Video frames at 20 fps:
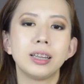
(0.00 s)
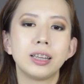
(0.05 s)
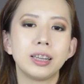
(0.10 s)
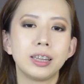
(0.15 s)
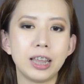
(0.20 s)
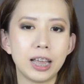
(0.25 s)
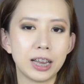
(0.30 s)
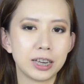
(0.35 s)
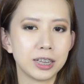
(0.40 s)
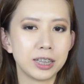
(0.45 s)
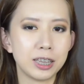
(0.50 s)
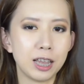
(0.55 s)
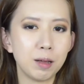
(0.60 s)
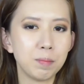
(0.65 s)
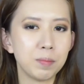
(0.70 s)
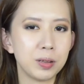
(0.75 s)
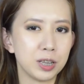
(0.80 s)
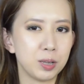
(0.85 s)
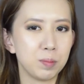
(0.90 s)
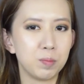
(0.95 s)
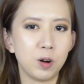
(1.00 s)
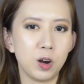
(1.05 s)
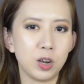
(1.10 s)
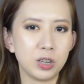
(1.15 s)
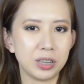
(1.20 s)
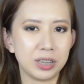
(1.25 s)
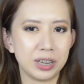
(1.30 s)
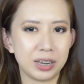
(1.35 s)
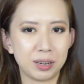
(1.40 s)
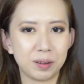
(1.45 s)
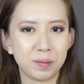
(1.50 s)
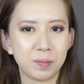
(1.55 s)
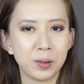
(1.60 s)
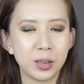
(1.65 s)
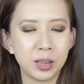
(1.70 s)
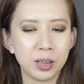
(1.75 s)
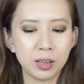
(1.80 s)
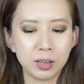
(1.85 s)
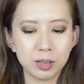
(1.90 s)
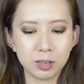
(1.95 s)
Next step is bronzing.
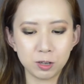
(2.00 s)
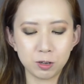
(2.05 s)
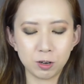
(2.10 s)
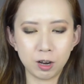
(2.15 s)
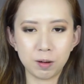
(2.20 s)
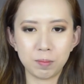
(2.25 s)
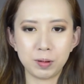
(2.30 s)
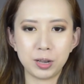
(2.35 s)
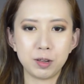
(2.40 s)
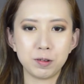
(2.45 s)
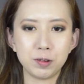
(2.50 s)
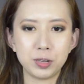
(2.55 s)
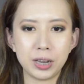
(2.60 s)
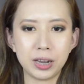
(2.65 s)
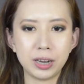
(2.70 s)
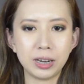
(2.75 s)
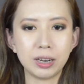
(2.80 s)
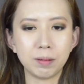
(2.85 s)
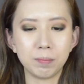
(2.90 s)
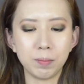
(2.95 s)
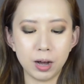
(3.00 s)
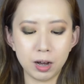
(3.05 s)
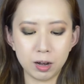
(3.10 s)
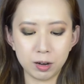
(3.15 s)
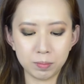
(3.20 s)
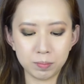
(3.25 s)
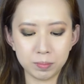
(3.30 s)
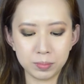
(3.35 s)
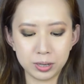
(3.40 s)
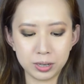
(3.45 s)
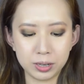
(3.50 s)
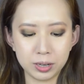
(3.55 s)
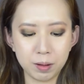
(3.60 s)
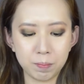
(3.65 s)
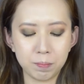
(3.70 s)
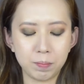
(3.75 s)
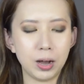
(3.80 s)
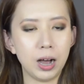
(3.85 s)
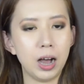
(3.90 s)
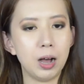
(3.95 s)
So I'll be using the Balm's
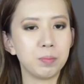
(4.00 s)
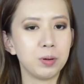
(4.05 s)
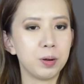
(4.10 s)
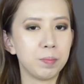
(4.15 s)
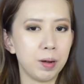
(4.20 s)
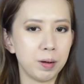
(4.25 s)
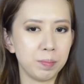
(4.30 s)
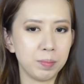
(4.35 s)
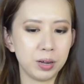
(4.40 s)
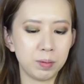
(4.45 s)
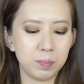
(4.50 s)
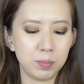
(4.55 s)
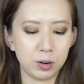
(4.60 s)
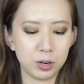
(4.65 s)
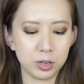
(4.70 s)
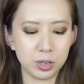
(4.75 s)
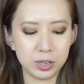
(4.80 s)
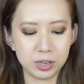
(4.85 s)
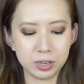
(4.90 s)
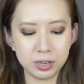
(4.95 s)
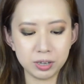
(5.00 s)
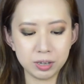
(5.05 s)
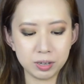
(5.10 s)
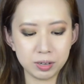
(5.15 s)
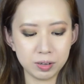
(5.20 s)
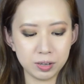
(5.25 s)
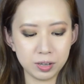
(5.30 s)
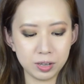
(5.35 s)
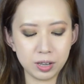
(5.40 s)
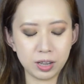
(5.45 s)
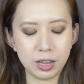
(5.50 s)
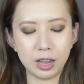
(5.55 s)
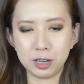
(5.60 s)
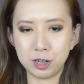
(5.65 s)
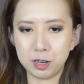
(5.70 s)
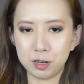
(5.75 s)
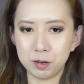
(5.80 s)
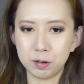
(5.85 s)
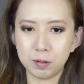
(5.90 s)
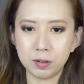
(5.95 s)
Pamper.My bronzer.
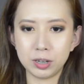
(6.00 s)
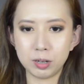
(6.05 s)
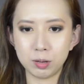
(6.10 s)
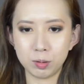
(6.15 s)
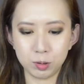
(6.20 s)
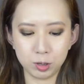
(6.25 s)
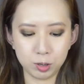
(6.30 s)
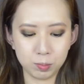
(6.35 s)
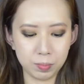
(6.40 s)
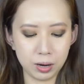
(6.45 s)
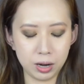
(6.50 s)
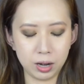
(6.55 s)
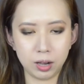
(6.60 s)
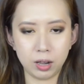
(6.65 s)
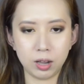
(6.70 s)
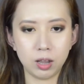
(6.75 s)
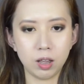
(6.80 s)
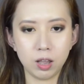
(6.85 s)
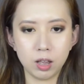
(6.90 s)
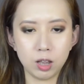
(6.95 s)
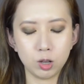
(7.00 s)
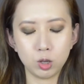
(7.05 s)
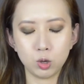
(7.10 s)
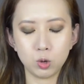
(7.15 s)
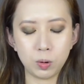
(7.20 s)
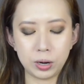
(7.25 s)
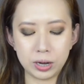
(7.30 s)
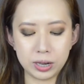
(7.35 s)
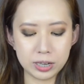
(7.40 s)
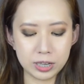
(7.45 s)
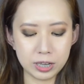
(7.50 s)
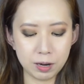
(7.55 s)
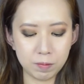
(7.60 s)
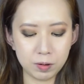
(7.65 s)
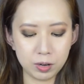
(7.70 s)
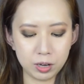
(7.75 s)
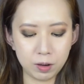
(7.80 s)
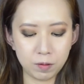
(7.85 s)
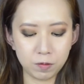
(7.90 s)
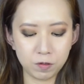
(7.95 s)
As you know, this was my
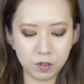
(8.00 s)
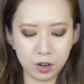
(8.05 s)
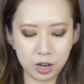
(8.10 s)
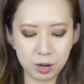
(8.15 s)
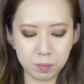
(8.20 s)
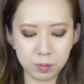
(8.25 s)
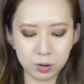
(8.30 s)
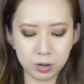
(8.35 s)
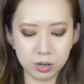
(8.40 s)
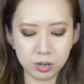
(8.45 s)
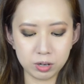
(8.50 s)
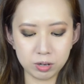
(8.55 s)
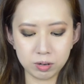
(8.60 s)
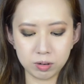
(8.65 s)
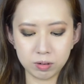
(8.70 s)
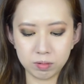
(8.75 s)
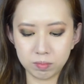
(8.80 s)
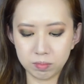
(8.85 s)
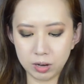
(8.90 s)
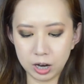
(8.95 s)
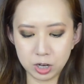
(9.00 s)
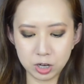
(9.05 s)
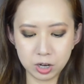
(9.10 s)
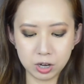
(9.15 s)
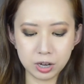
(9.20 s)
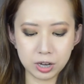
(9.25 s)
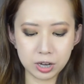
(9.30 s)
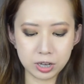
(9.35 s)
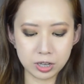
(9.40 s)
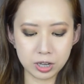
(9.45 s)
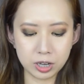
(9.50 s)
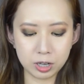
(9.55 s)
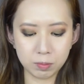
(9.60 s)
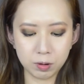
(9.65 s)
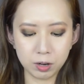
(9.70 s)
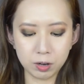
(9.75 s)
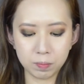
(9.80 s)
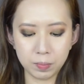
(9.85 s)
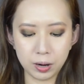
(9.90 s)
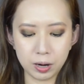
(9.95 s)
2017 favorite. Actually, you can say it's
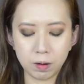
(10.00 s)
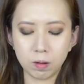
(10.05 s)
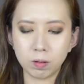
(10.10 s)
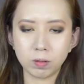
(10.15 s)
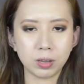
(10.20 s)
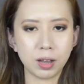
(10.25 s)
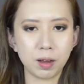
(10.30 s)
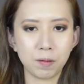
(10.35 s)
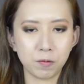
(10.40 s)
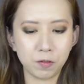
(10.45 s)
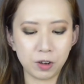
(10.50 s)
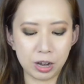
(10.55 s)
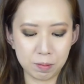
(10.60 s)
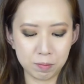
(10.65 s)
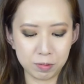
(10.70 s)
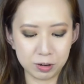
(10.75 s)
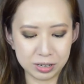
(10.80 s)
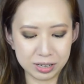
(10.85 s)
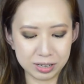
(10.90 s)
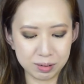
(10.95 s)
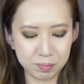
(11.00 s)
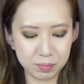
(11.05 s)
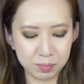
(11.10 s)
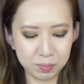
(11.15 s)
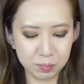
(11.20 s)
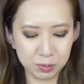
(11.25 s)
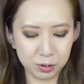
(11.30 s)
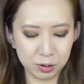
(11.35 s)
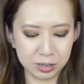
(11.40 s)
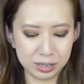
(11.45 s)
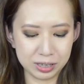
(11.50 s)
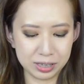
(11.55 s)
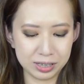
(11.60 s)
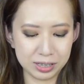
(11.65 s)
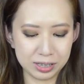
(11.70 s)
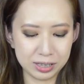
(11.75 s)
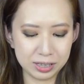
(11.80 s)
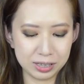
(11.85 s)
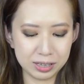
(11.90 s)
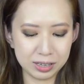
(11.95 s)
one of my all-time favorite
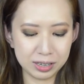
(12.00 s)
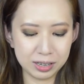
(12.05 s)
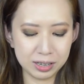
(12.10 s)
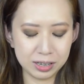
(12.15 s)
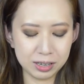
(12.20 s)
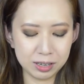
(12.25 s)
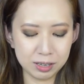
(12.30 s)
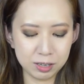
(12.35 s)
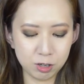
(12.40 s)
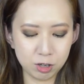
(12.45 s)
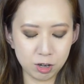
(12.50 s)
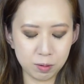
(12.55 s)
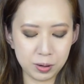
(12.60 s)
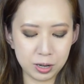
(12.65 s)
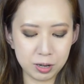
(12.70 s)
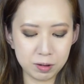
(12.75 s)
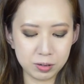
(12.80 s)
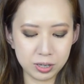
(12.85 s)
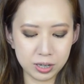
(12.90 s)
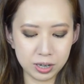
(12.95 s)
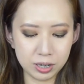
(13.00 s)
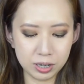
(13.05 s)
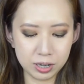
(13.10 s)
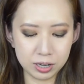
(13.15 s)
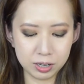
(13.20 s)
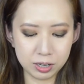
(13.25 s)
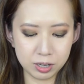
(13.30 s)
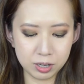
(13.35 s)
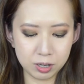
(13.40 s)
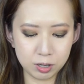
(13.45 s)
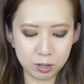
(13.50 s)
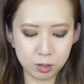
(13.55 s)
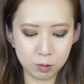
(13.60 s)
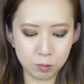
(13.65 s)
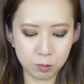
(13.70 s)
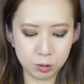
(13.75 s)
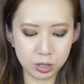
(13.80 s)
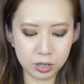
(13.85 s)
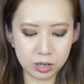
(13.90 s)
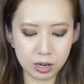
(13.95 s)
bronzers. So I'll be using this
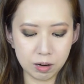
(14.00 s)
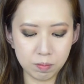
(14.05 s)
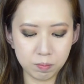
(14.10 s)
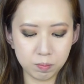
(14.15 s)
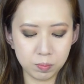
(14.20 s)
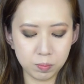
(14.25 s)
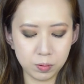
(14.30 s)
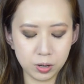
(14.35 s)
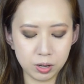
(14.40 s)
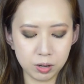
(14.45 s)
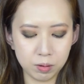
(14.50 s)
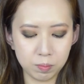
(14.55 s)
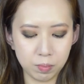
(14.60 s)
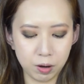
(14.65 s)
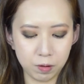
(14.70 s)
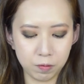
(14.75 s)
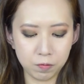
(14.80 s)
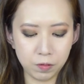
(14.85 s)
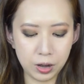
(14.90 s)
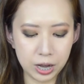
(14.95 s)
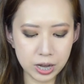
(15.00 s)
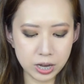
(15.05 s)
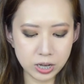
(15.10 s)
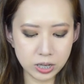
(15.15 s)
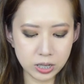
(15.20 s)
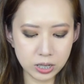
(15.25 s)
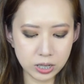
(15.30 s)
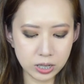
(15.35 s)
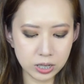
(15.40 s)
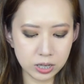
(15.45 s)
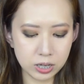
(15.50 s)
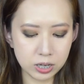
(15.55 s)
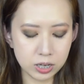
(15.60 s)
to sculpt my face.